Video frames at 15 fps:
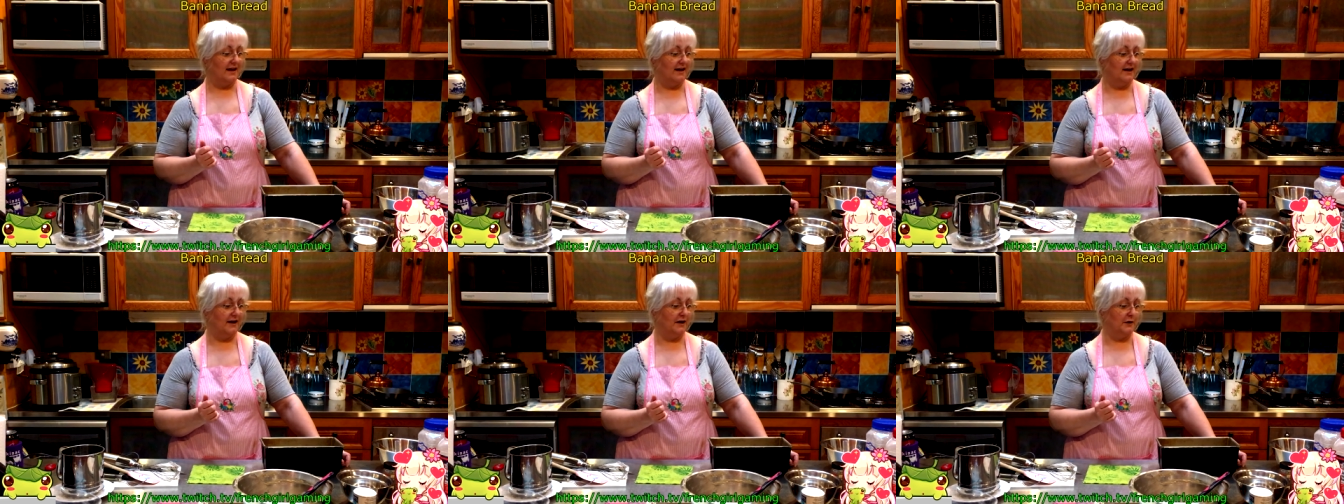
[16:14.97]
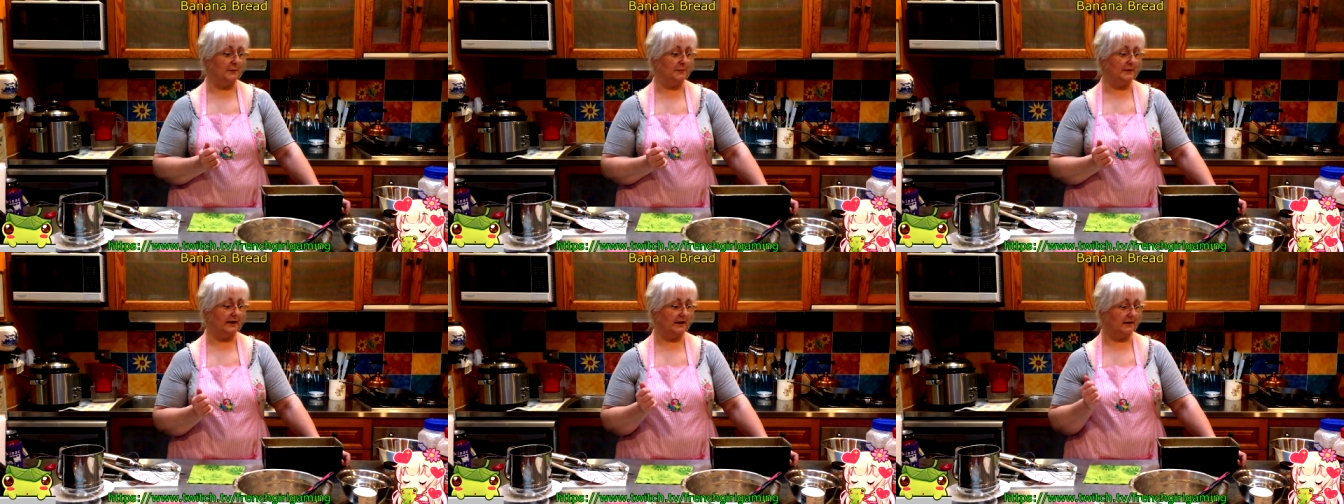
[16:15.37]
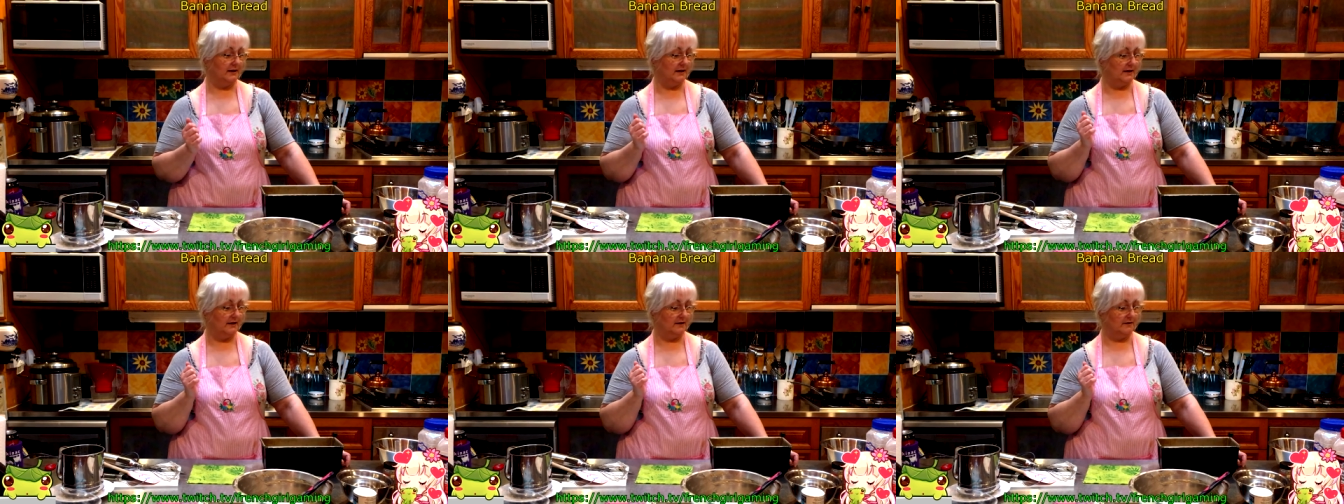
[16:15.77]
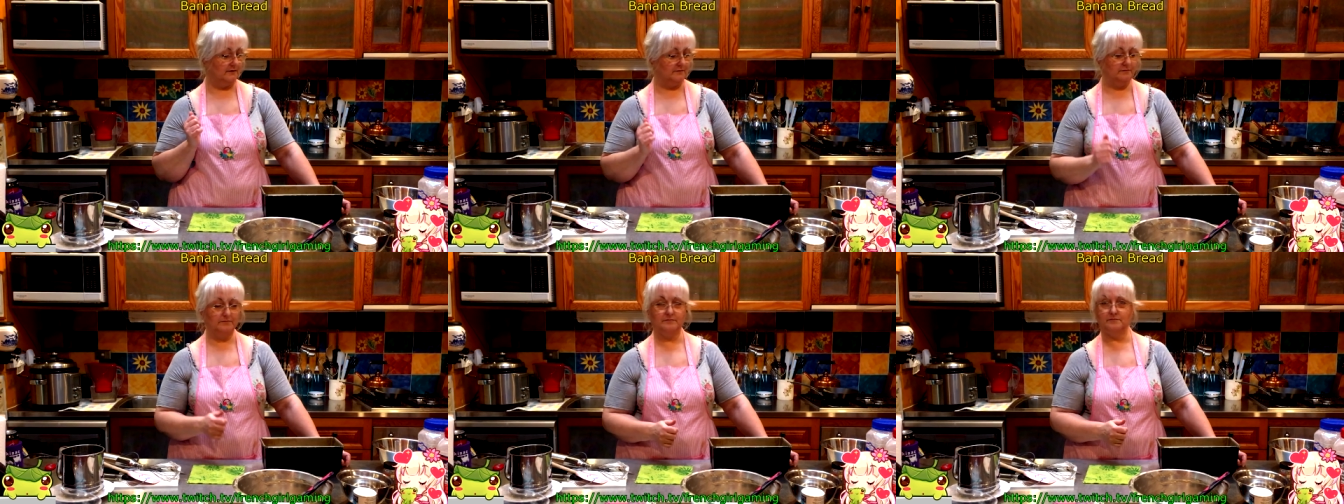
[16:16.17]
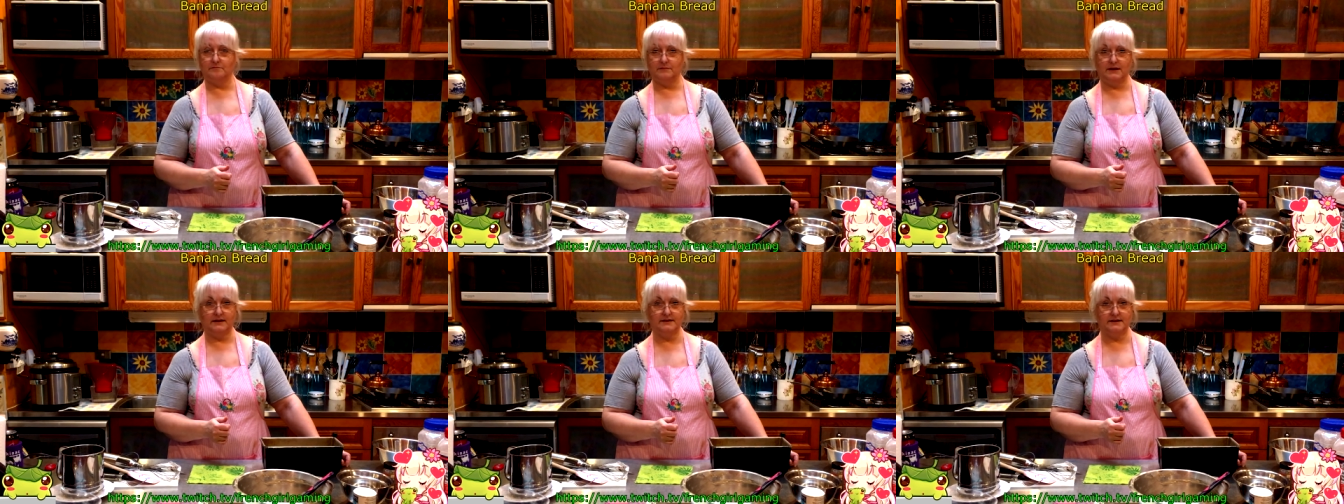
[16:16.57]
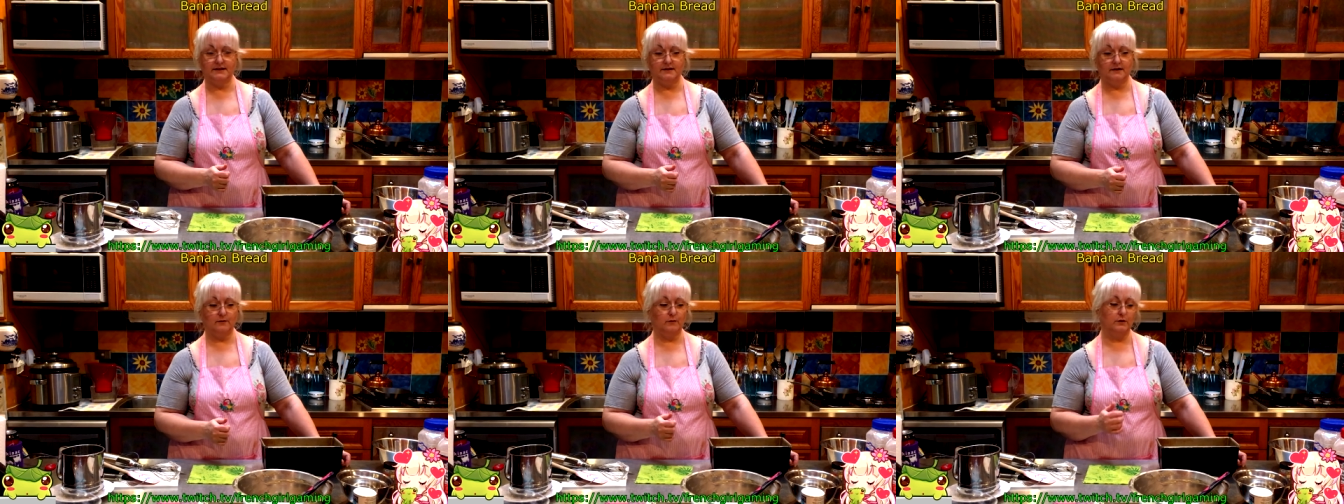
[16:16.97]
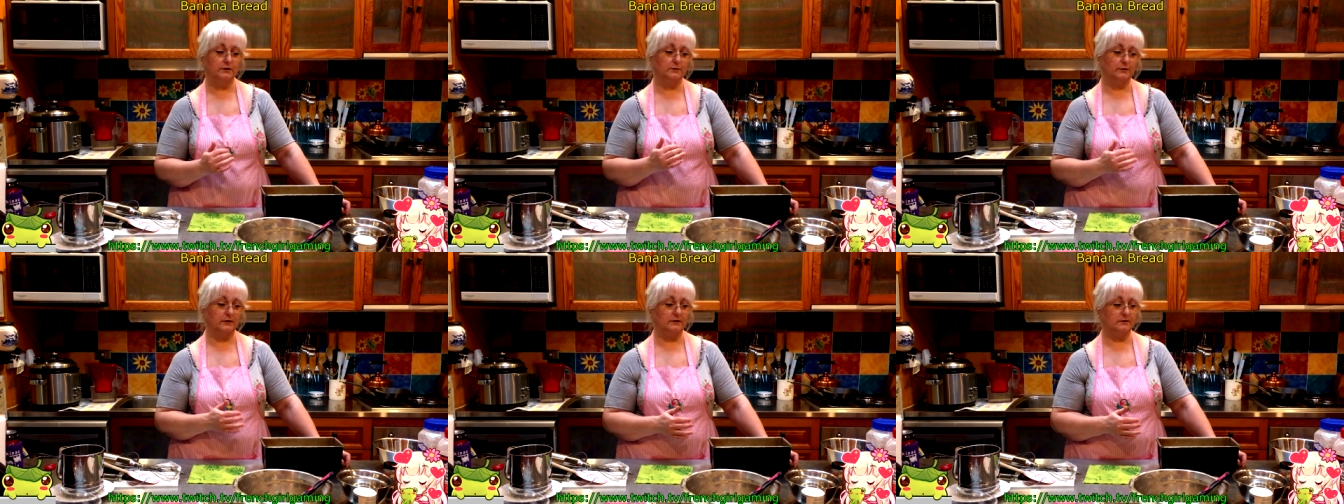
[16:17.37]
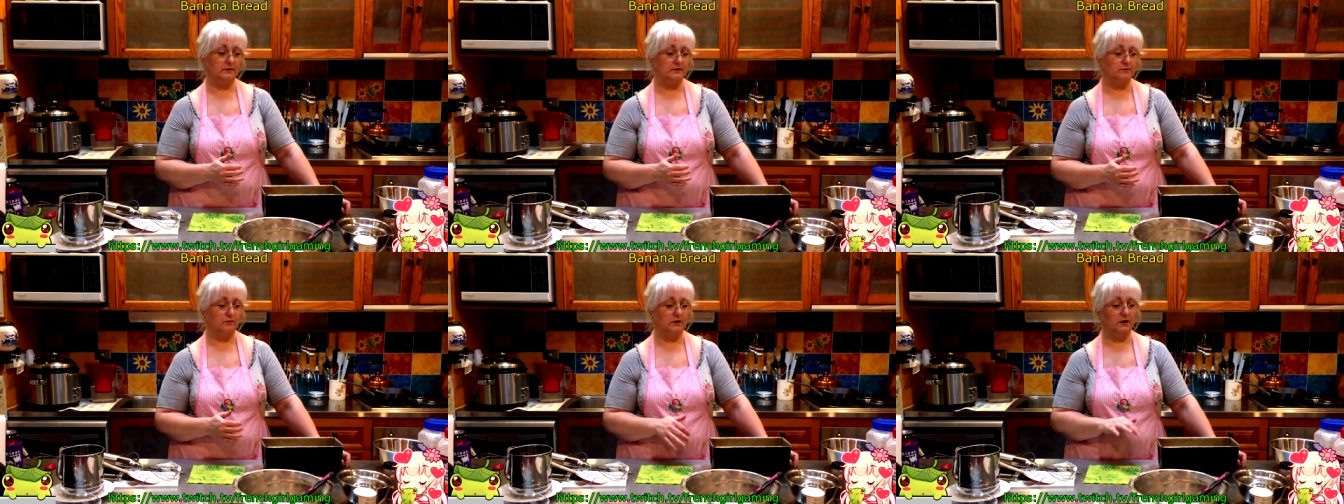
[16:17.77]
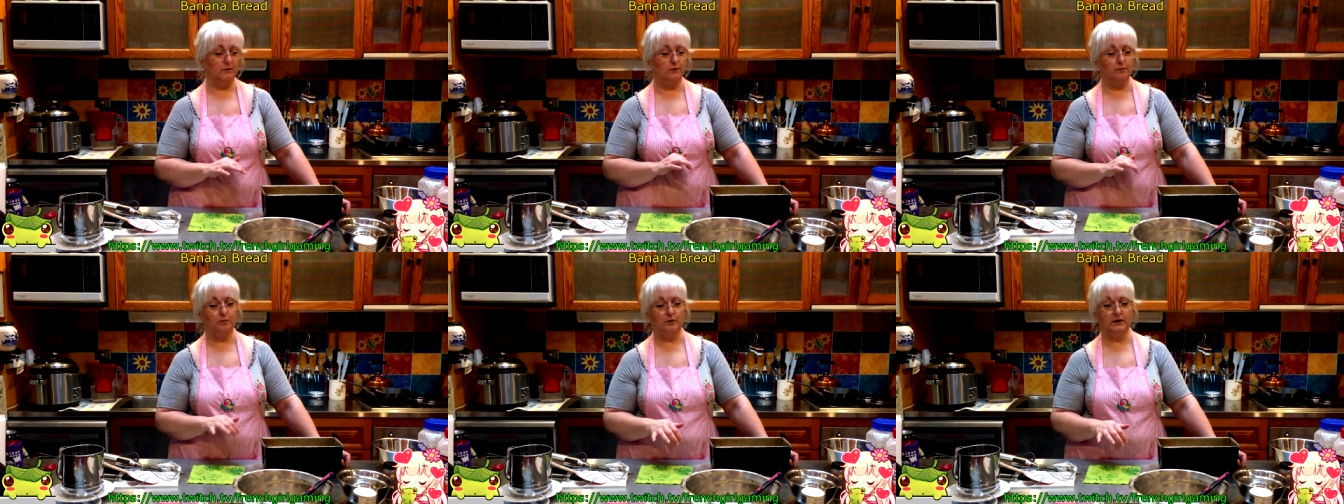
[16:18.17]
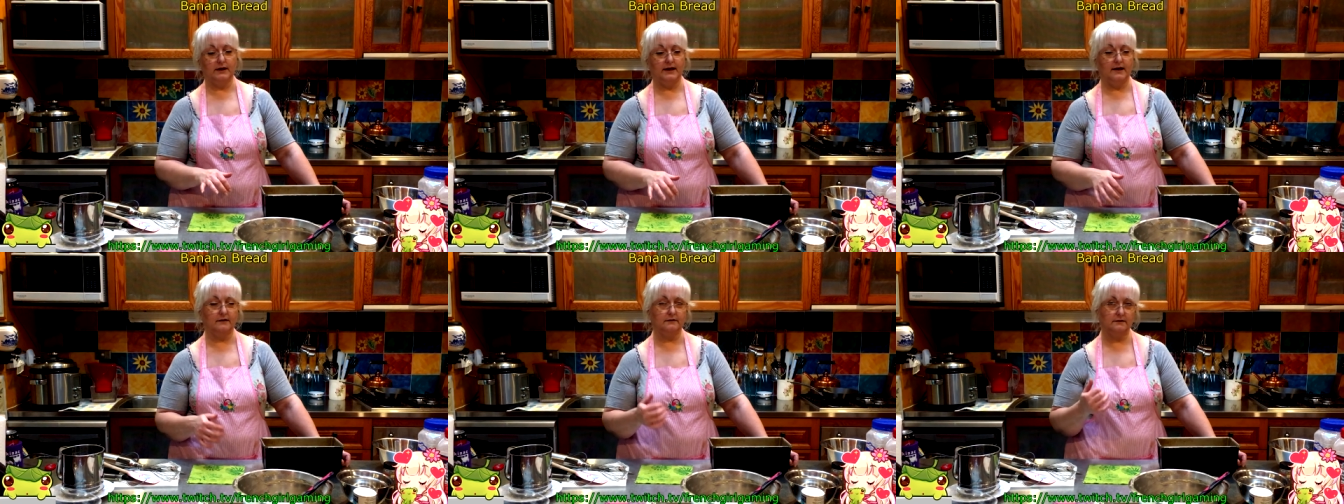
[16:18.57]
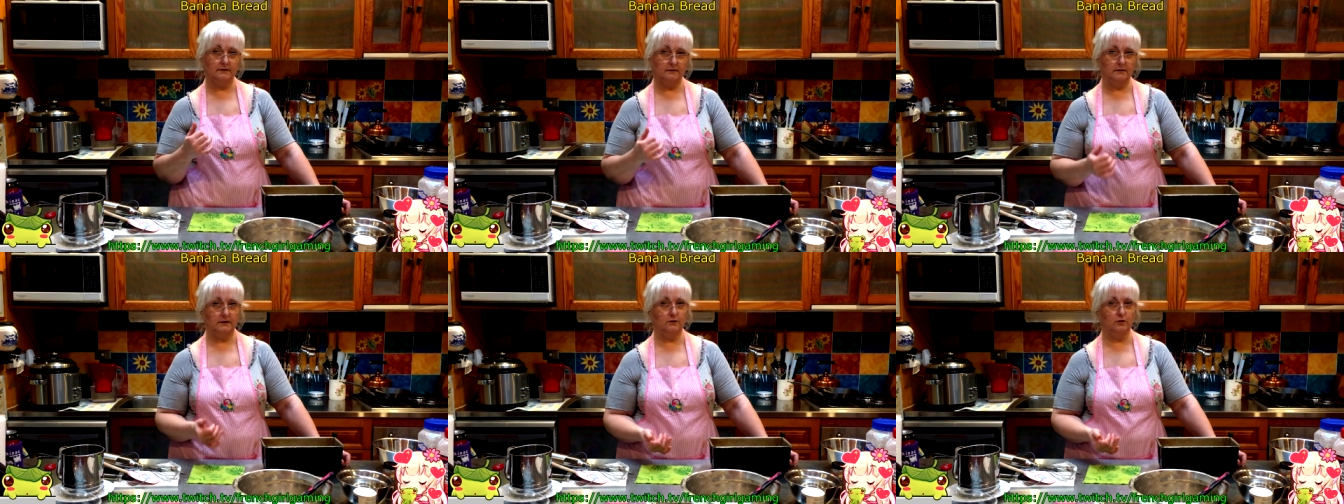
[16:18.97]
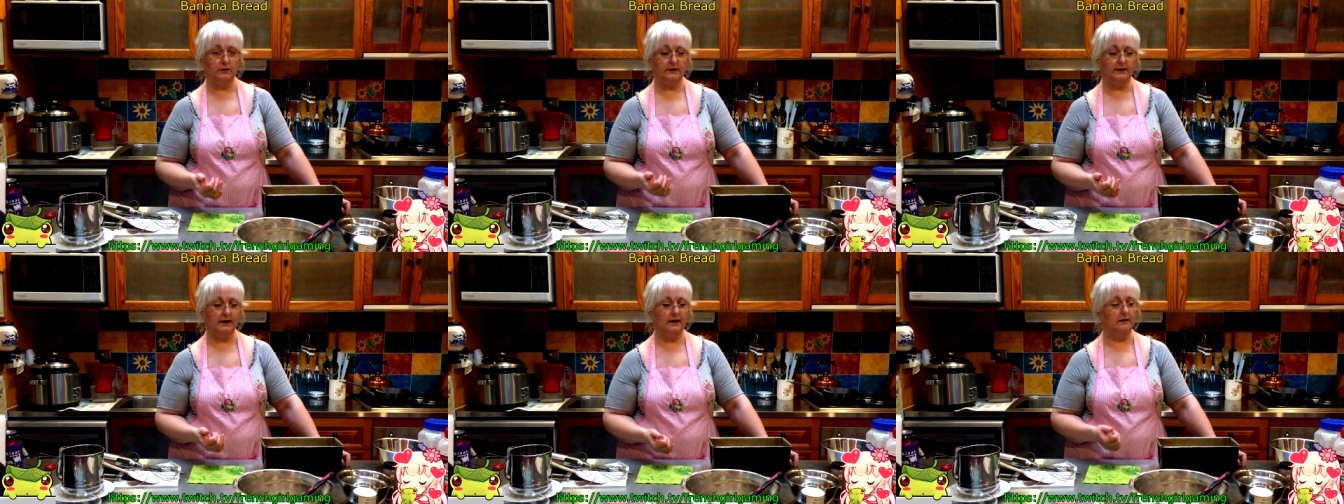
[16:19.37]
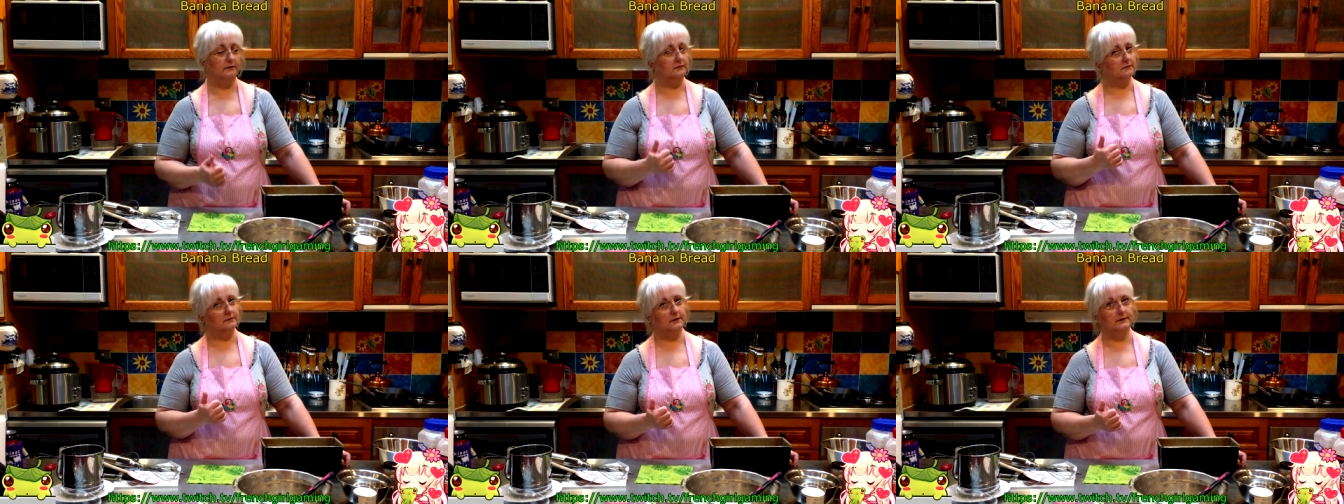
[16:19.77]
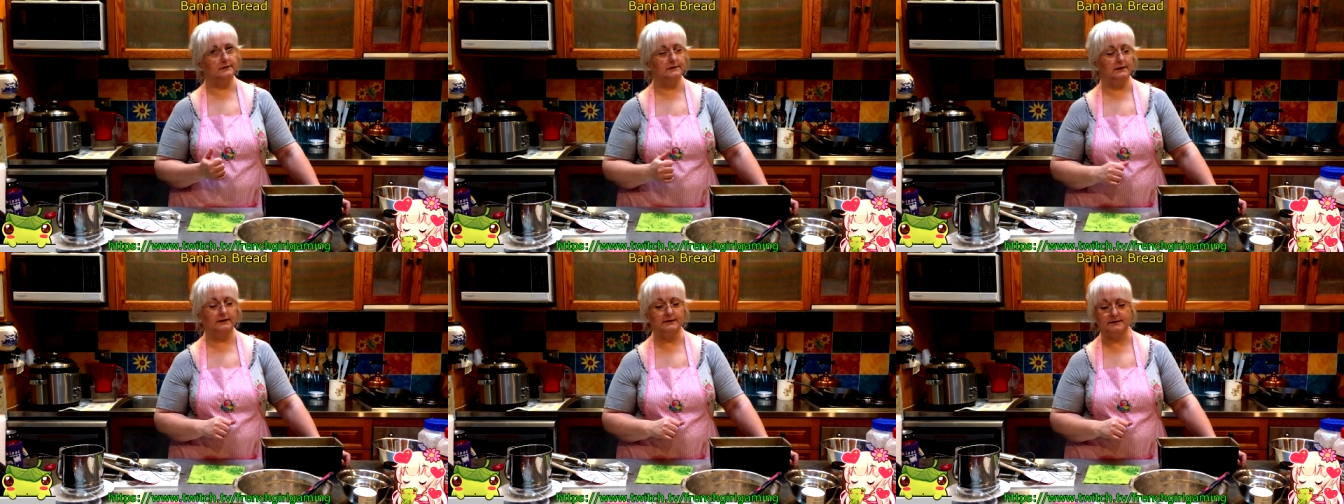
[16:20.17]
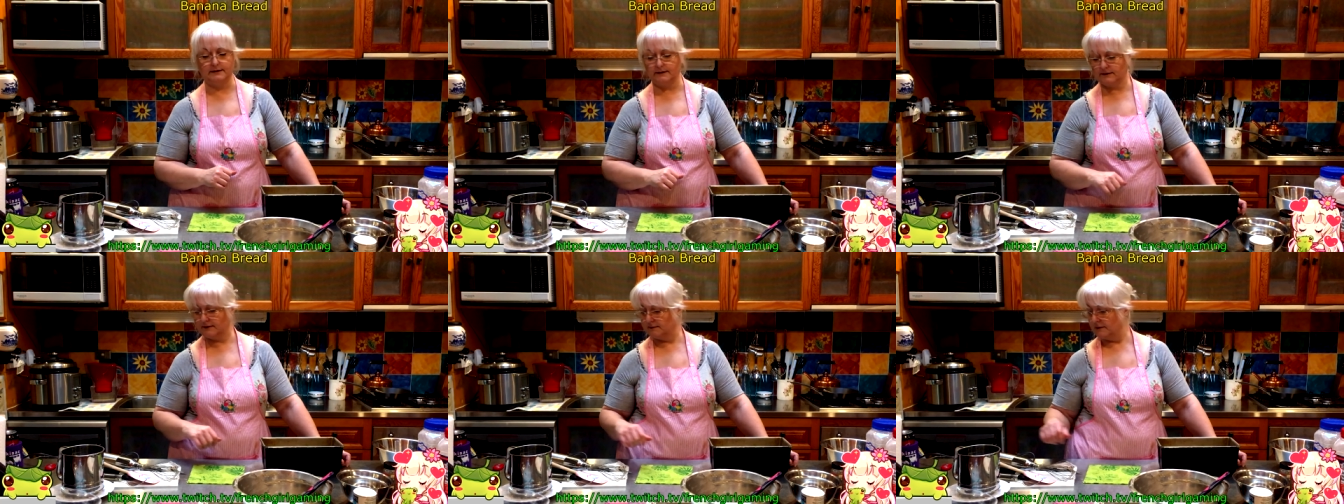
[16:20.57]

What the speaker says: And then that's it. And once it's ready, we'll put it out, cool it down and slice it.